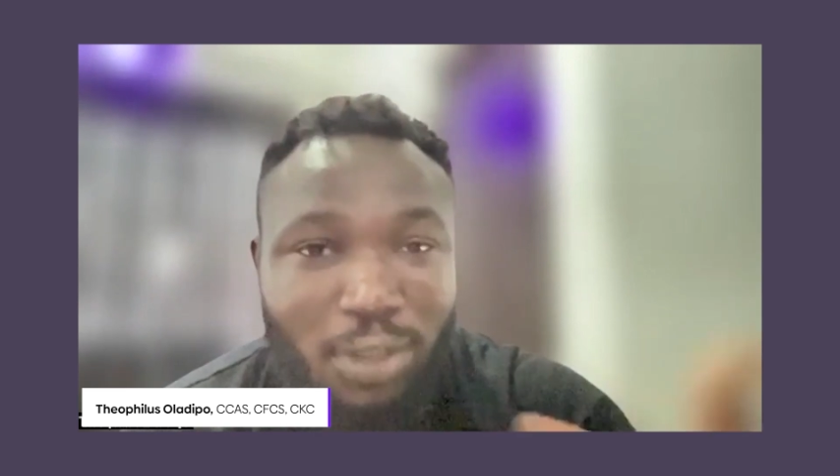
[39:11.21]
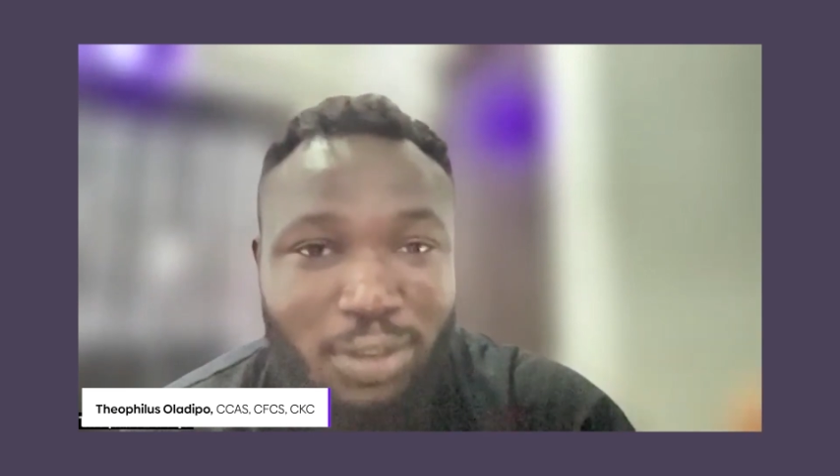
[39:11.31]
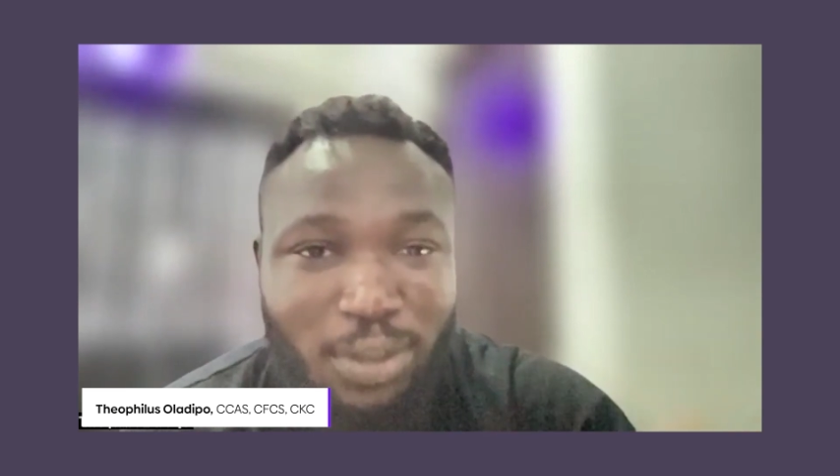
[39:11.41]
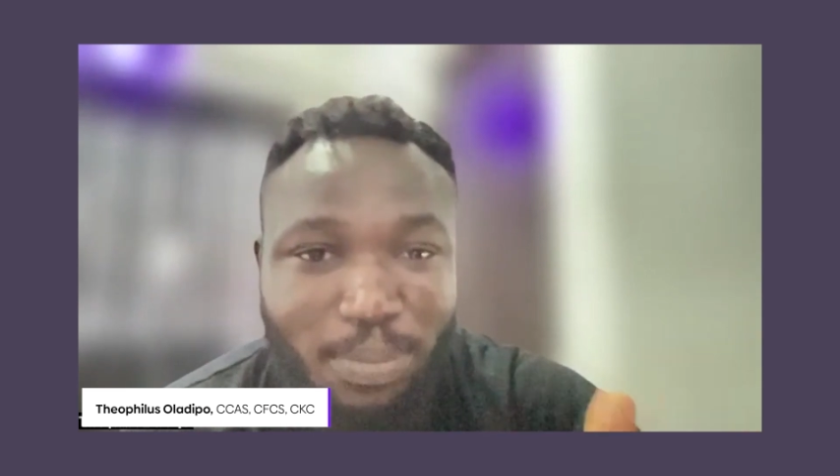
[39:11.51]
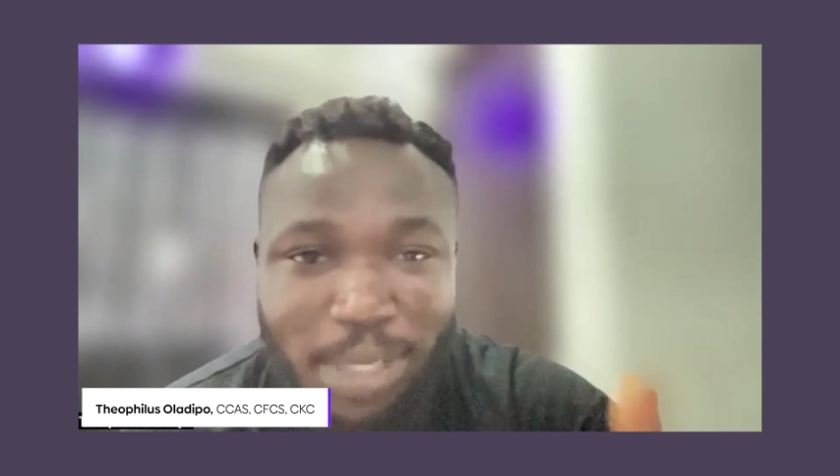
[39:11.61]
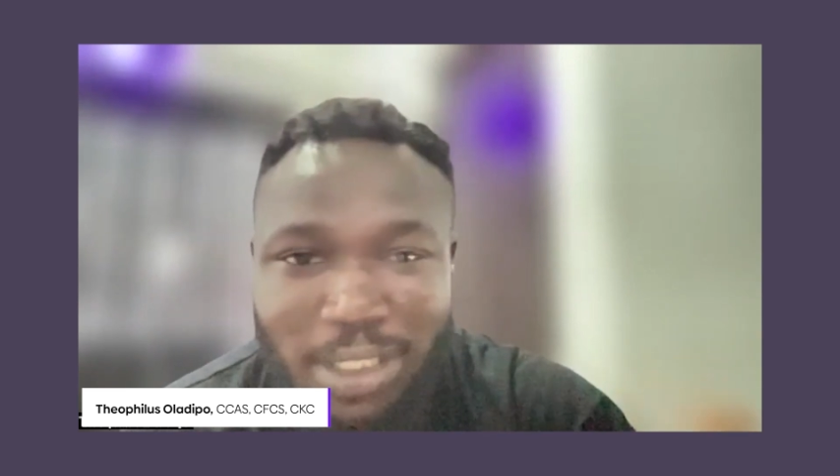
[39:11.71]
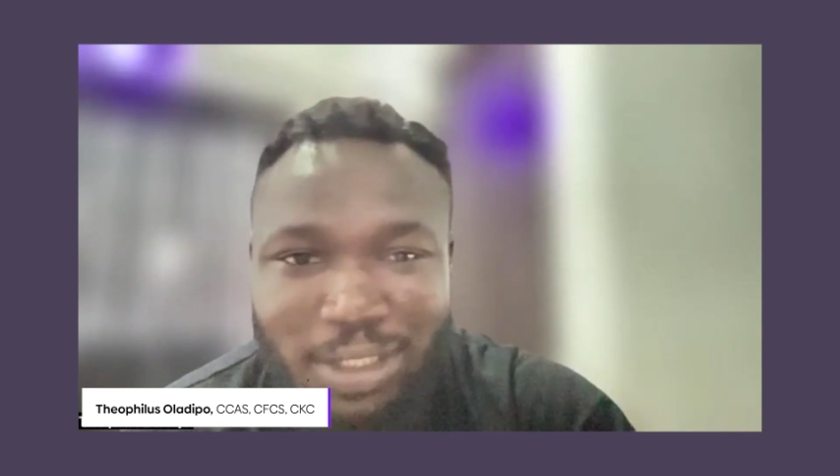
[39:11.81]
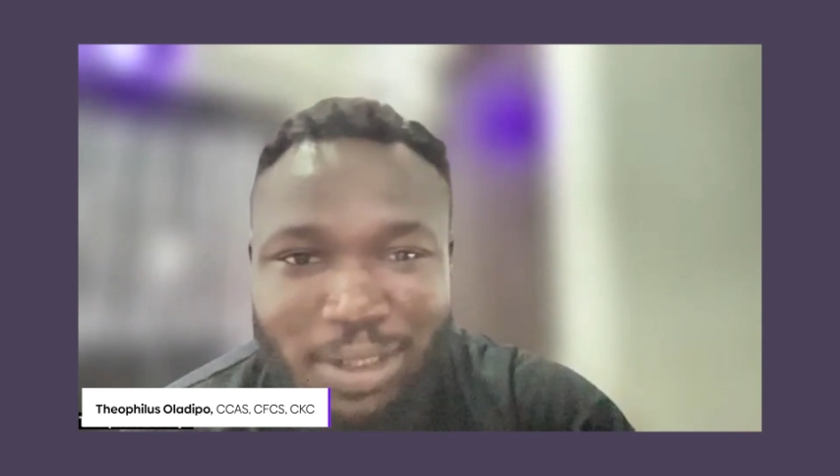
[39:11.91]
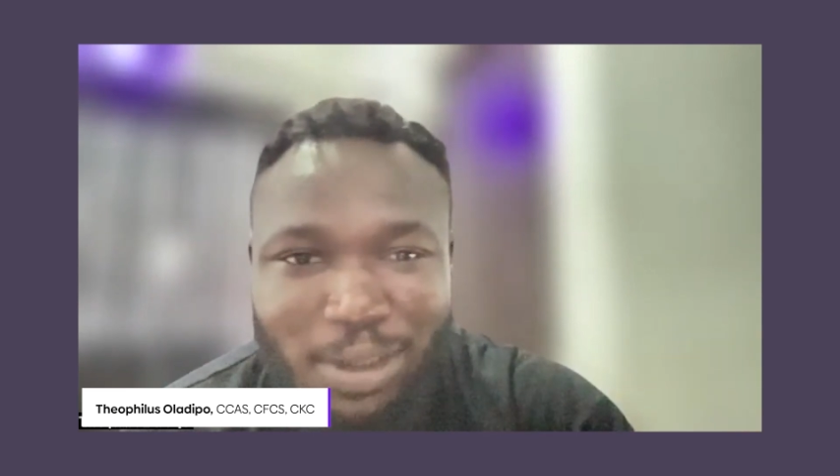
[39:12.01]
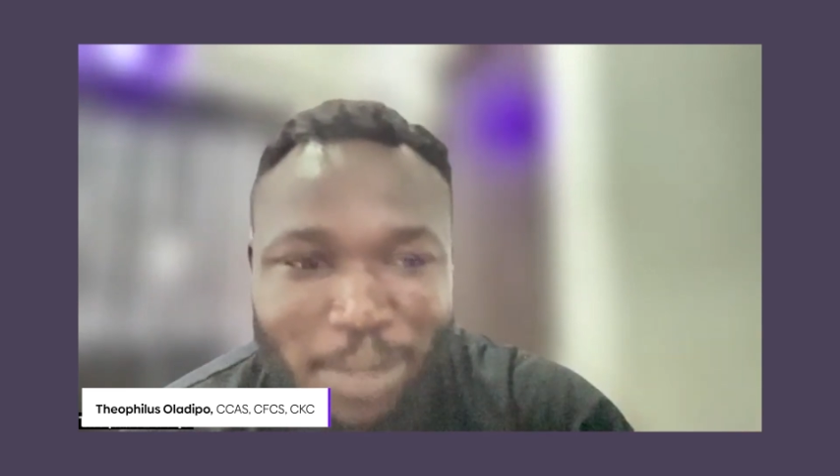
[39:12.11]
on some
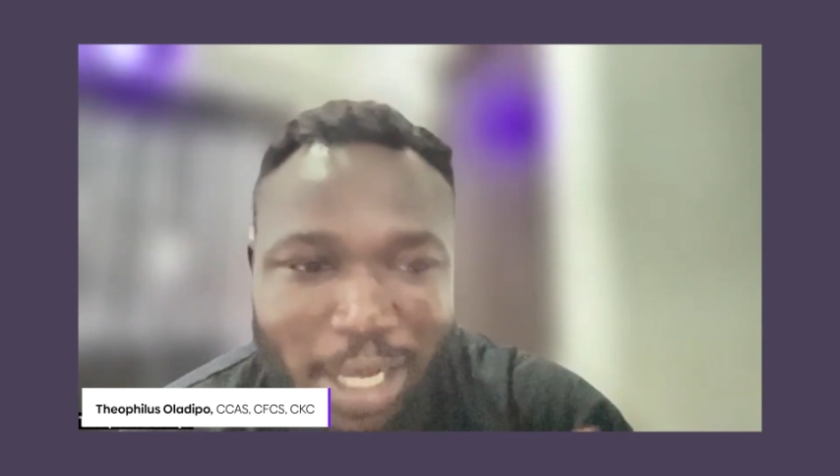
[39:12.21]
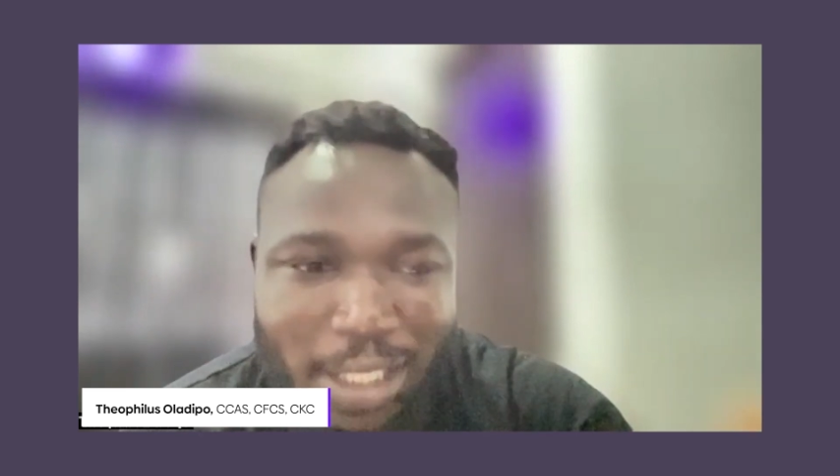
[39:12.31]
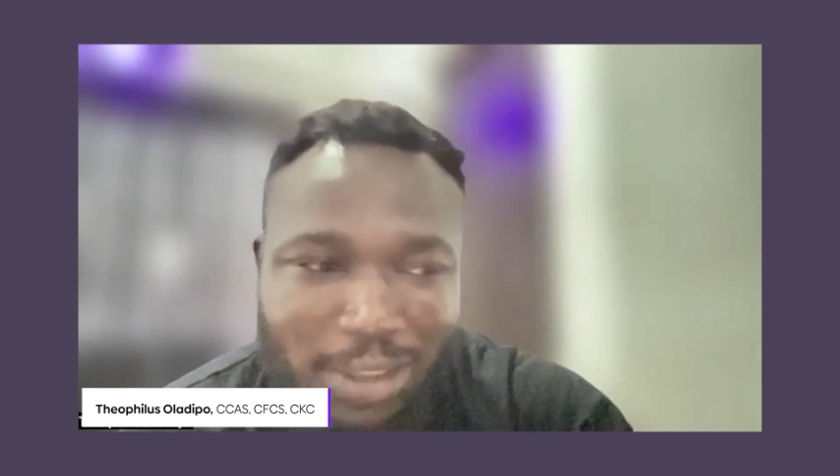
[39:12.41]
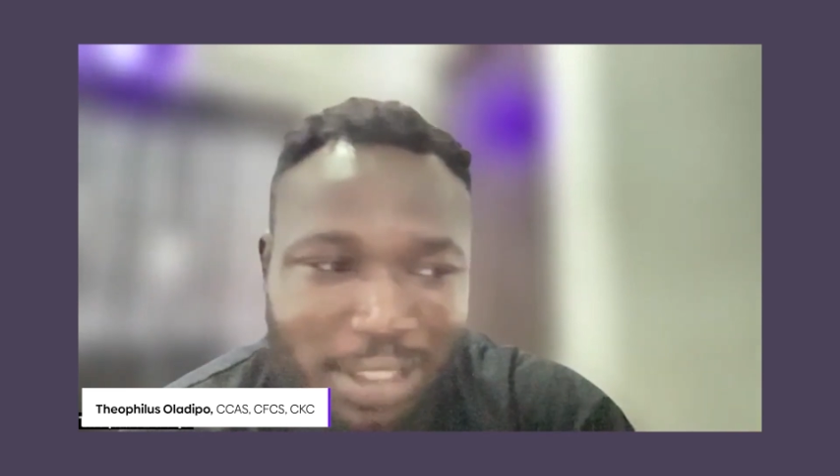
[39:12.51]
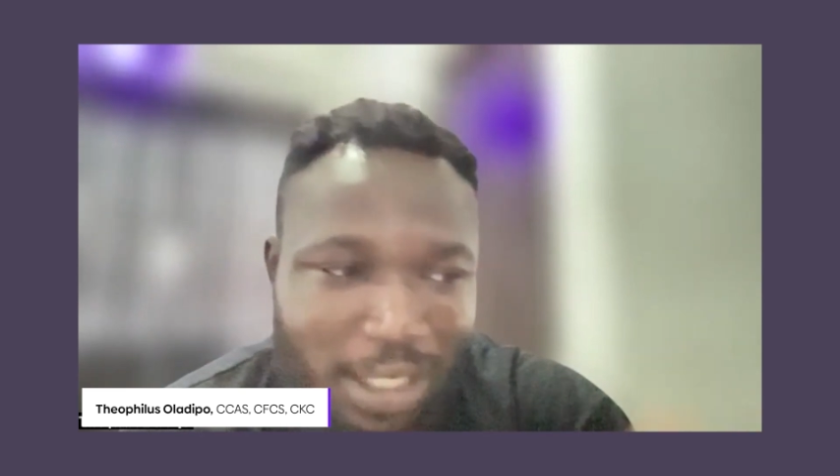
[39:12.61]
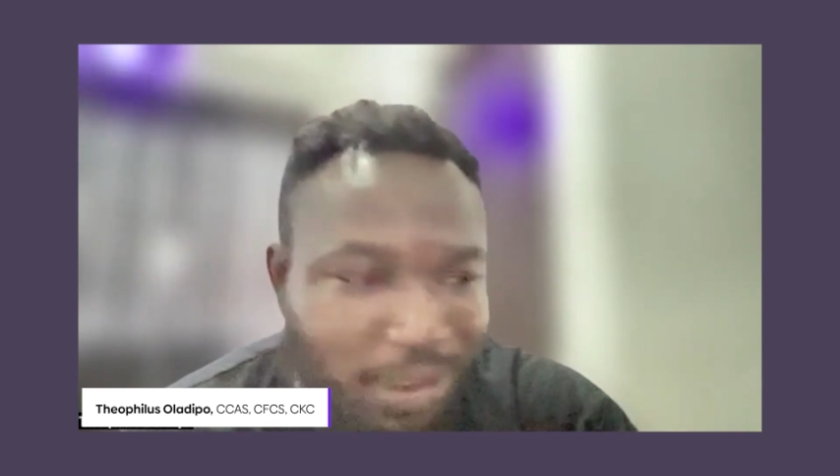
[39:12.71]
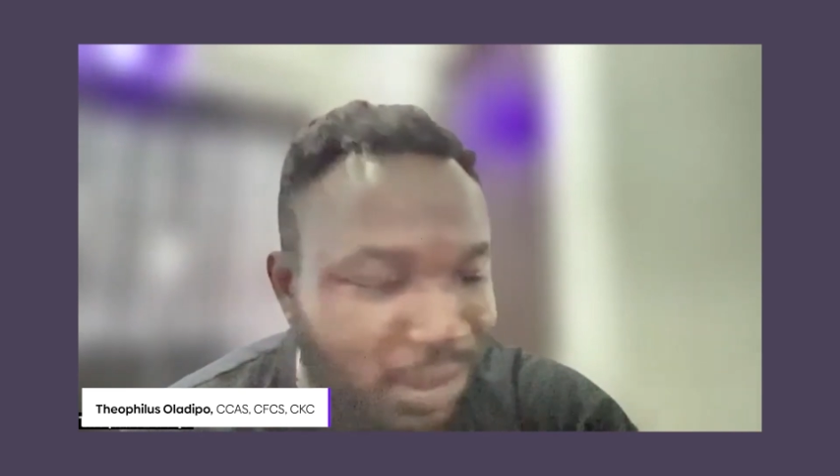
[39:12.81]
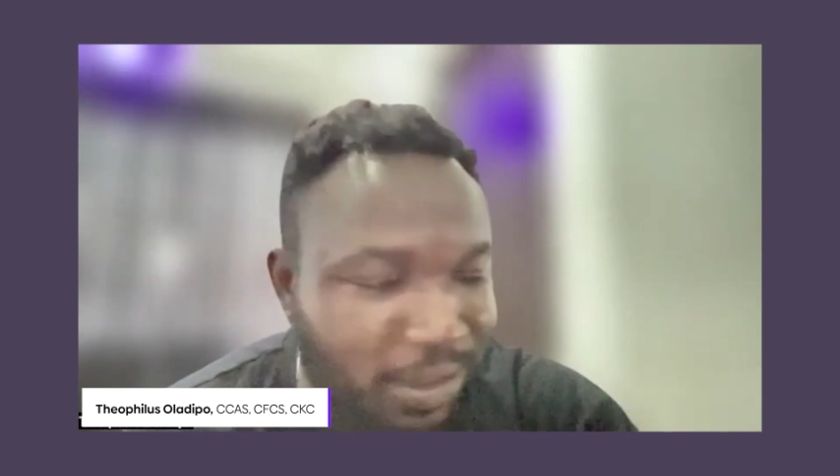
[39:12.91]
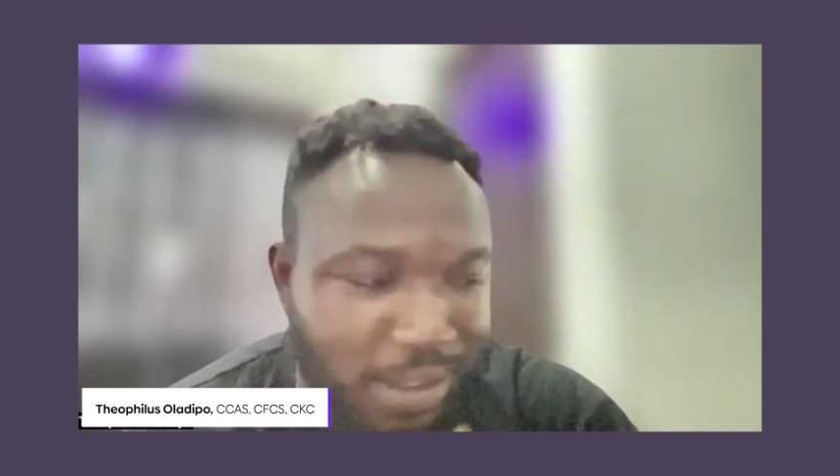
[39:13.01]
pending compliance tasks,